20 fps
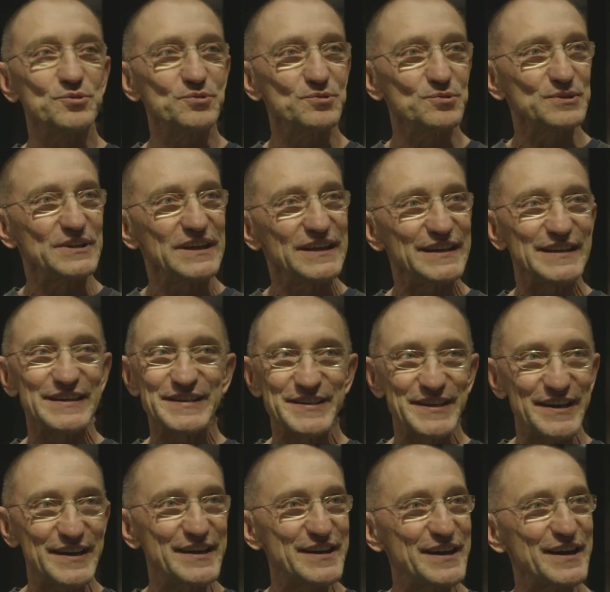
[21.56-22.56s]
to
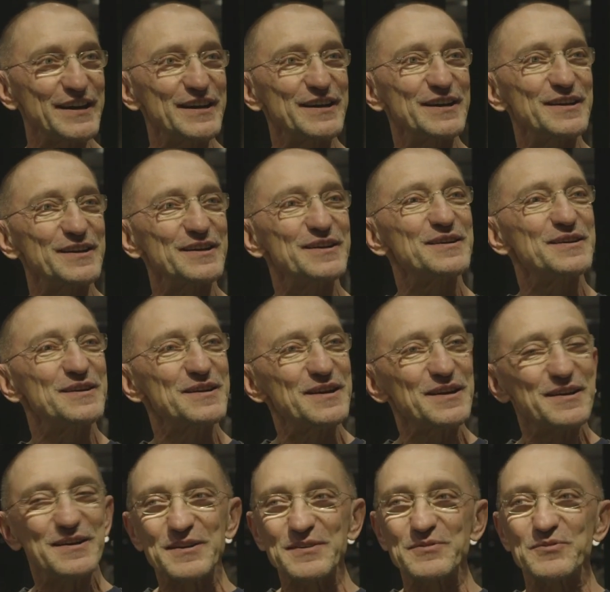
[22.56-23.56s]
DDC, and
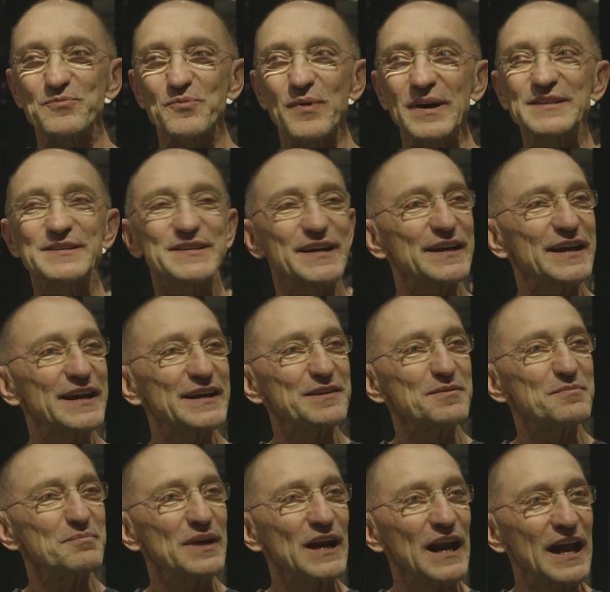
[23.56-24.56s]
once again
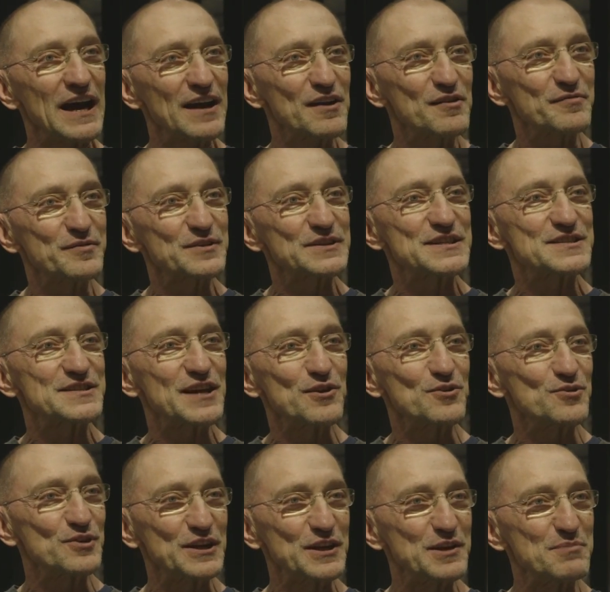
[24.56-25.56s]
in Milano for the
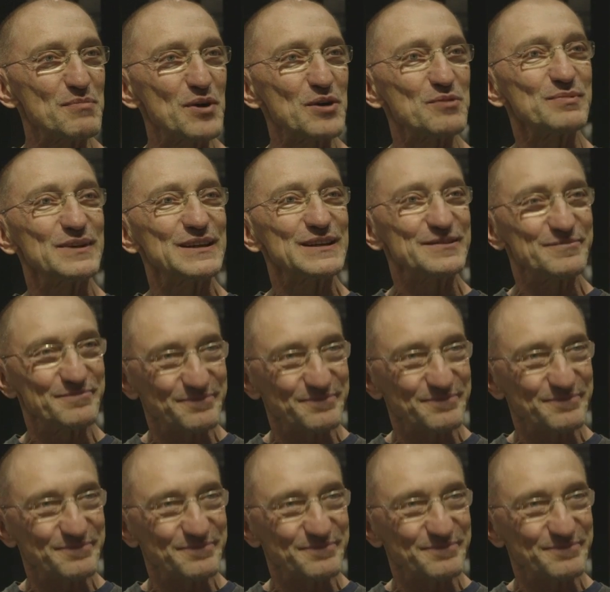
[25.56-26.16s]
Salon del Mobile.